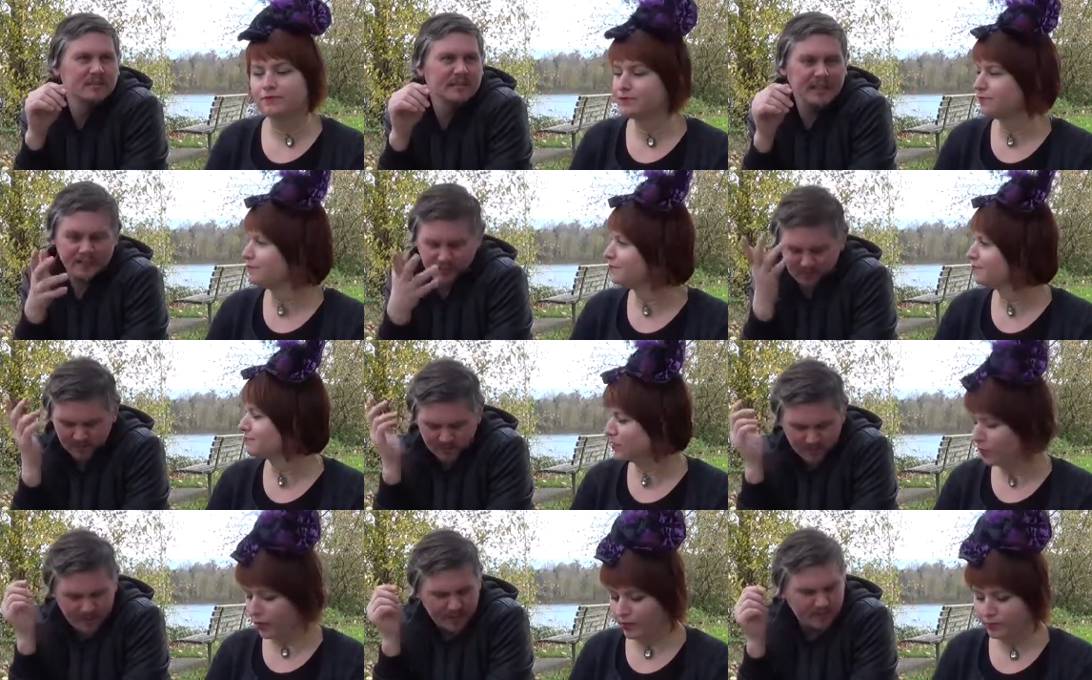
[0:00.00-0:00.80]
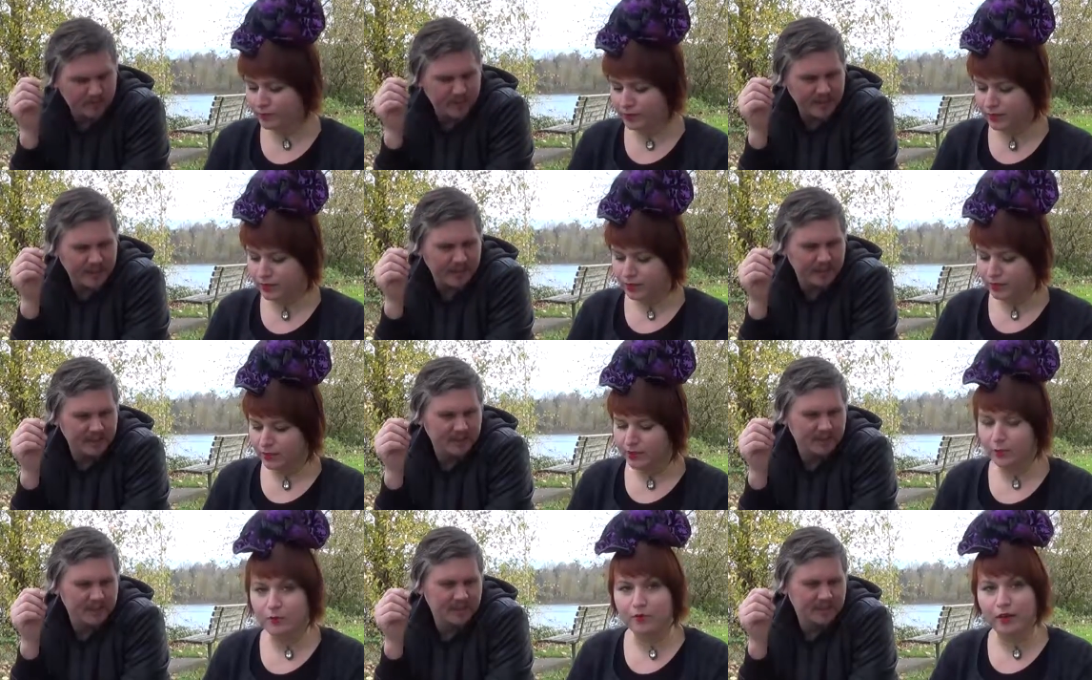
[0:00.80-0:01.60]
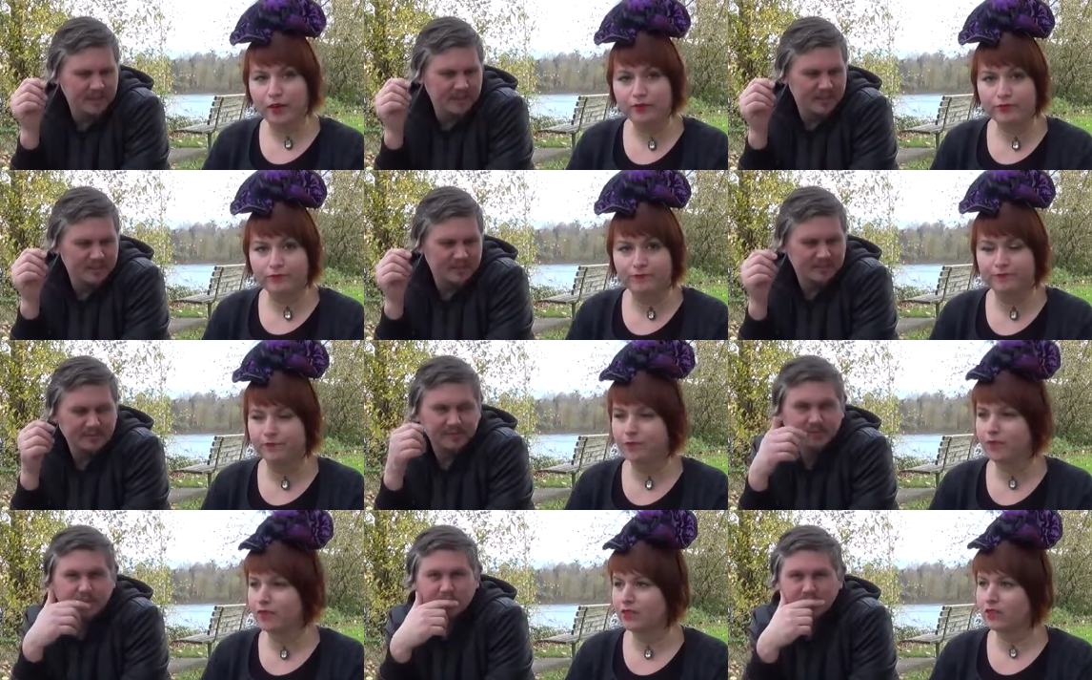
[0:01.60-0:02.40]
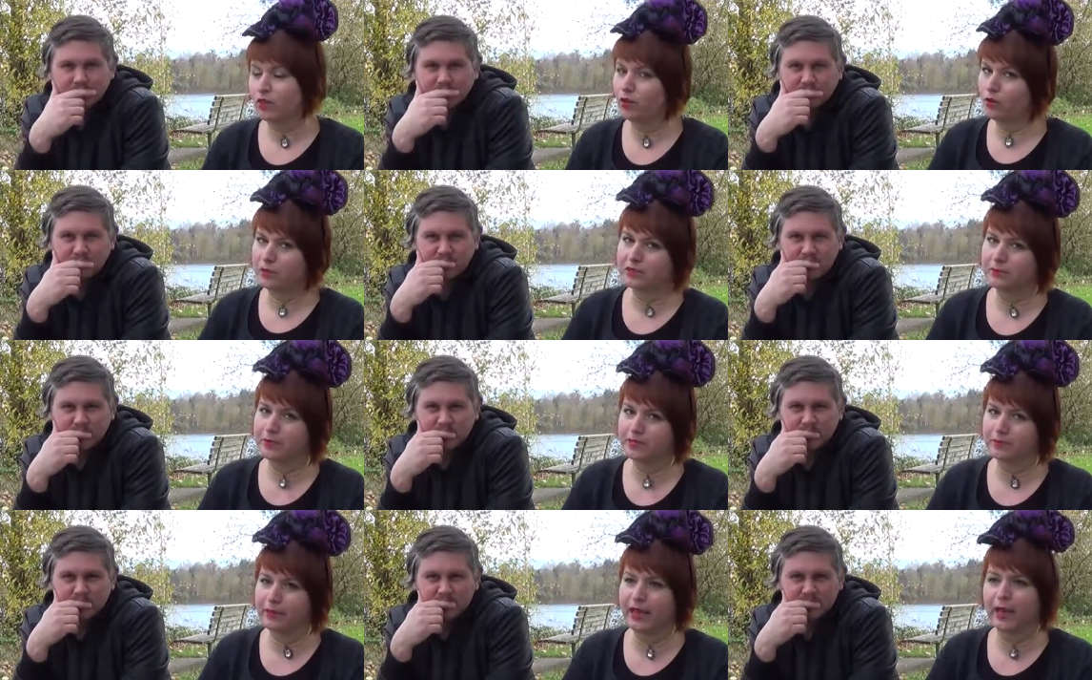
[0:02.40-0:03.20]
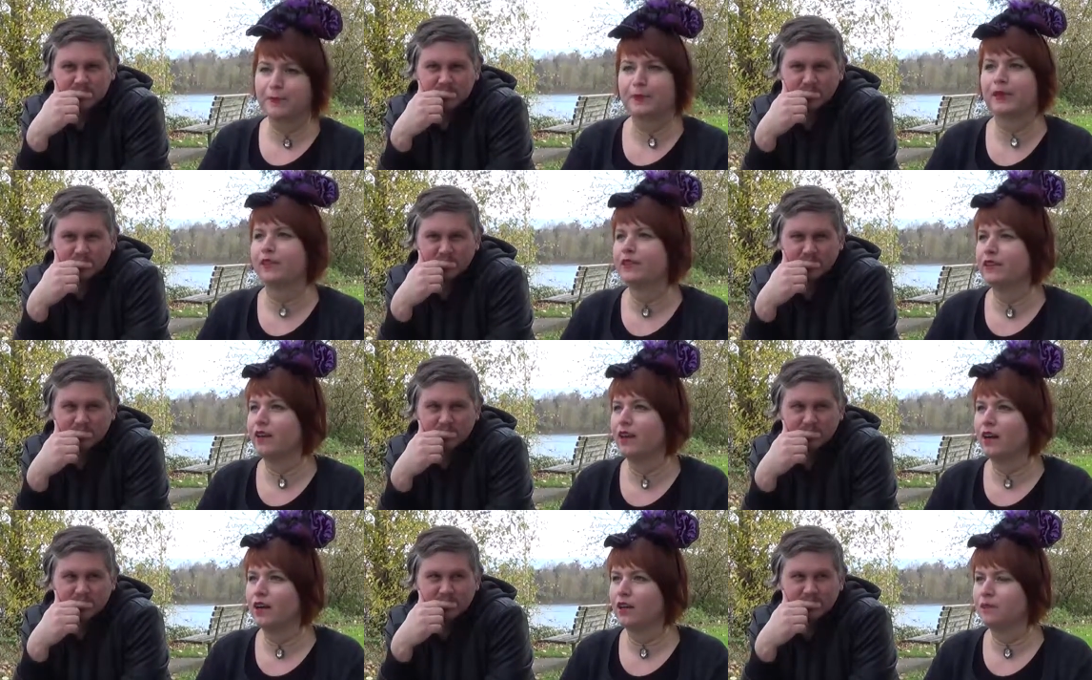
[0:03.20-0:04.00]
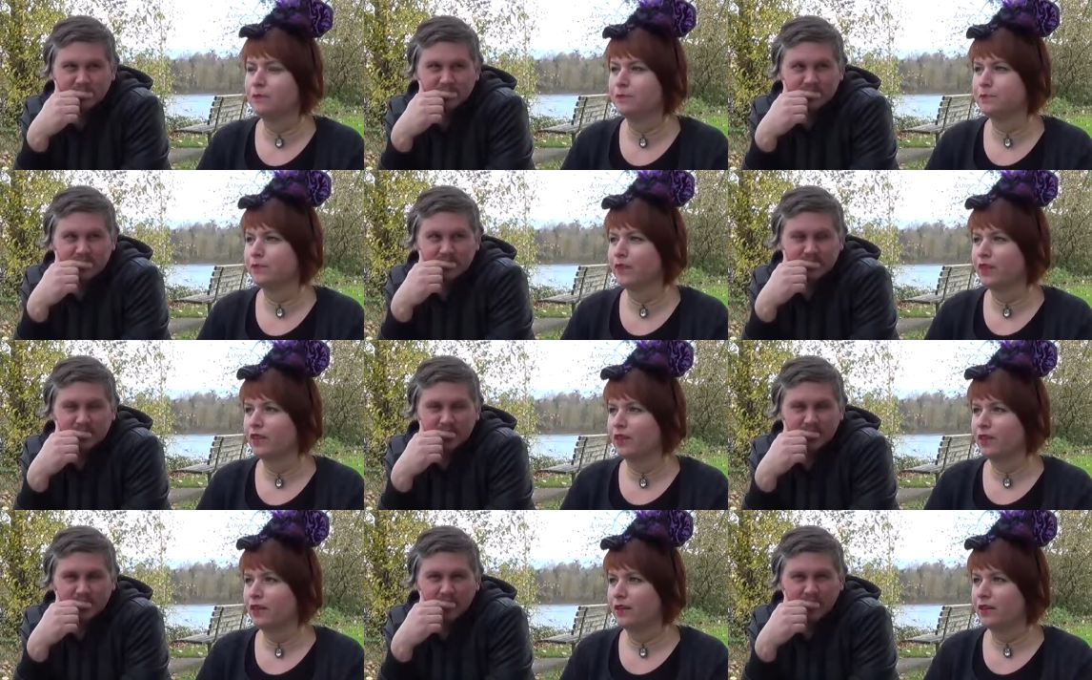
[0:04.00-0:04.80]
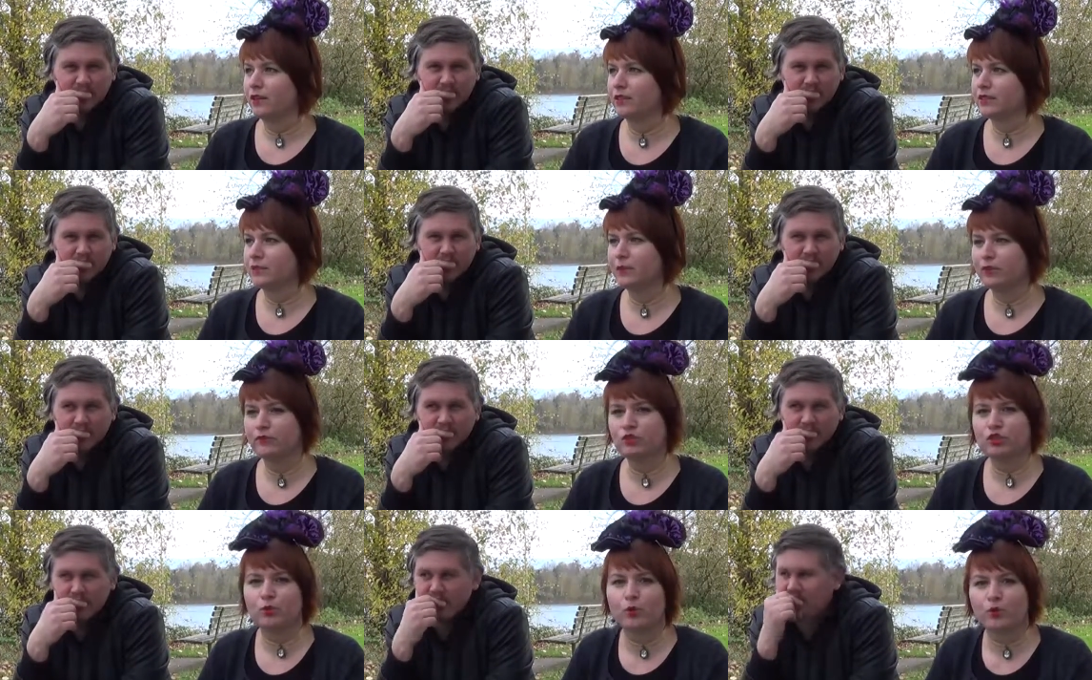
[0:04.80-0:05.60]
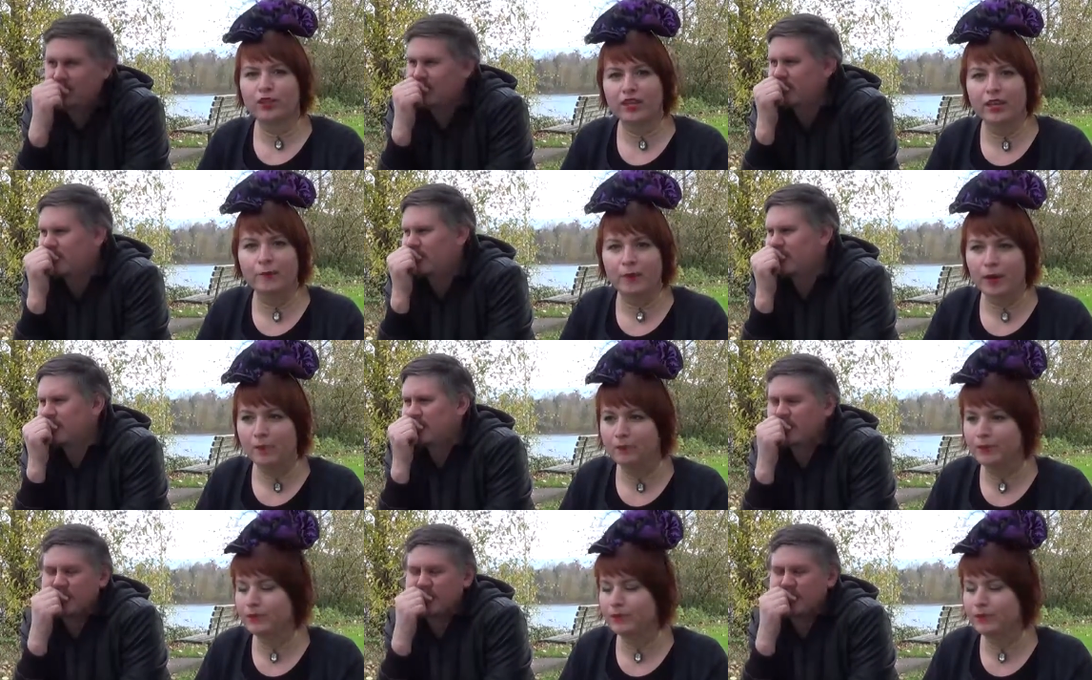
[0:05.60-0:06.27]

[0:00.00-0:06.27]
Speaker 1: Yeah. Okay. What do you got? Number five. This always makes me happy. Um, it's a bit of a chore to keep up,